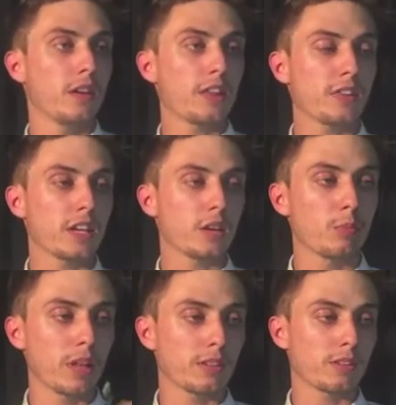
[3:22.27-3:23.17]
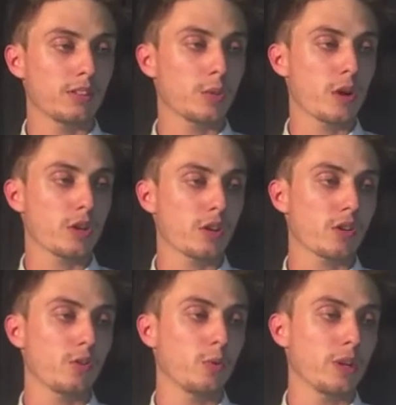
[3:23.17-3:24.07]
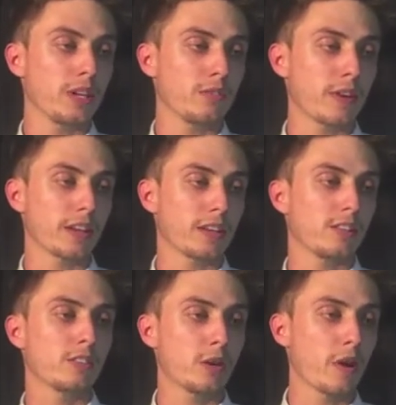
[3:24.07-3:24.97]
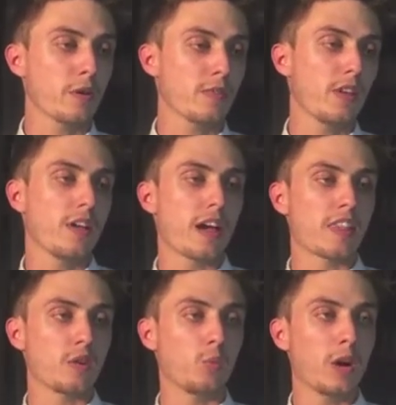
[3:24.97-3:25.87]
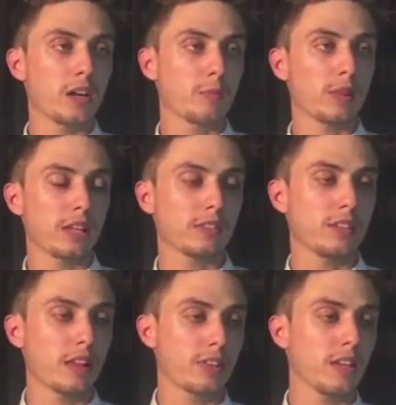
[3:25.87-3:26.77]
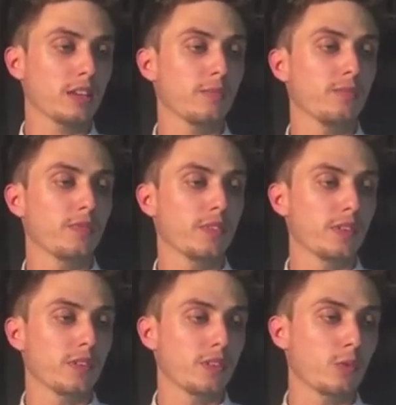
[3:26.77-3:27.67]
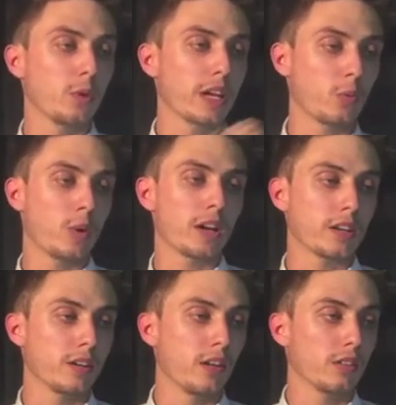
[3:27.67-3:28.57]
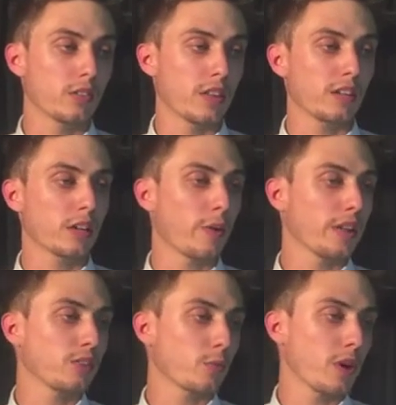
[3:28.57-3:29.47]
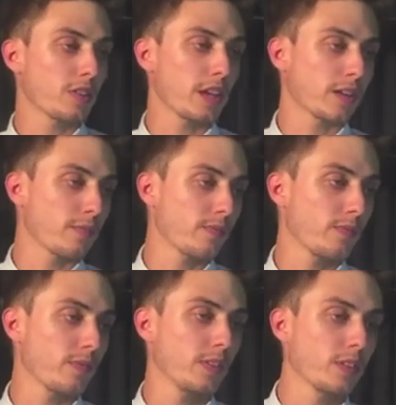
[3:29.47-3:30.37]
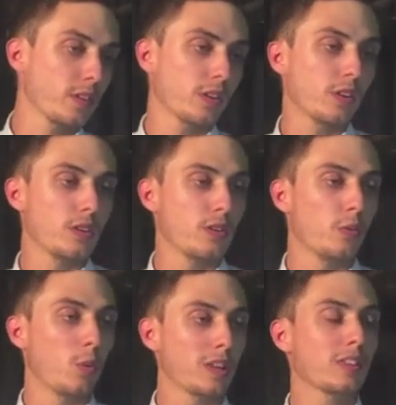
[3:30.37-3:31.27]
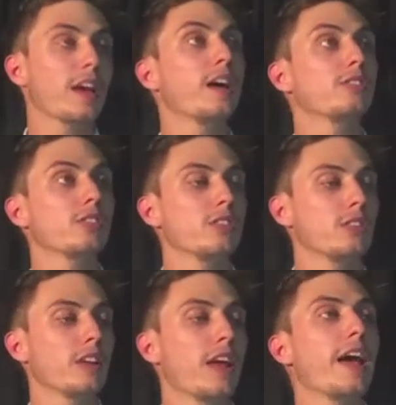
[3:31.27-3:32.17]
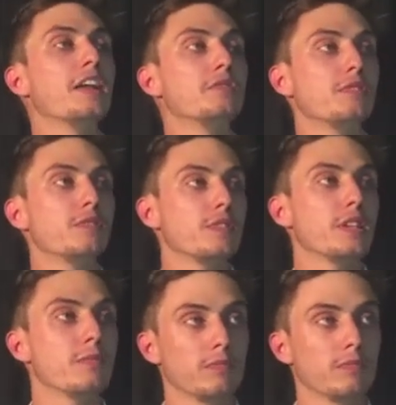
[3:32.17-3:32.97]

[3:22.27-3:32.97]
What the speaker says: Nothing plus 0, we in fact get 0. And then 1 plus nothing, we get 1. So there's our answer right there. 1,050.